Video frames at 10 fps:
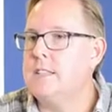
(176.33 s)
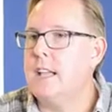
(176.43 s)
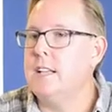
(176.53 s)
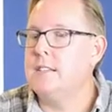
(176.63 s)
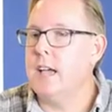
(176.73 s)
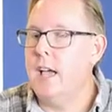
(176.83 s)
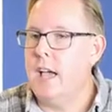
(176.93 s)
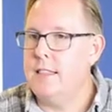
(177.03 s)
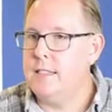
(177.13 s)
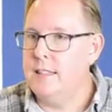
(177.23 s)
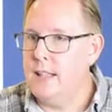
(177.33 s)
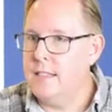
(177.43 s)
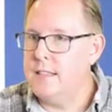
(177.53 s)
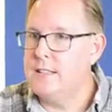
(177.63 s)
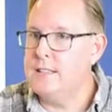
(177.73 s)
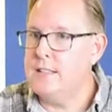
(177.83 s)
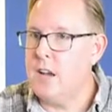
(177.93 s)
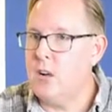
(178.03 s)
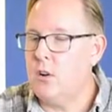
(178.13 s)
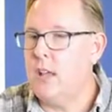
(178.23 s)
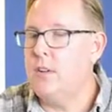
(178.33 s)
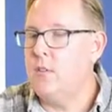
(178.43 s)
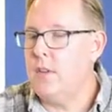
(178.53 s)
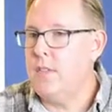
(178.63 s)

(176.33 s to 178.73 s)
things at the cellular level,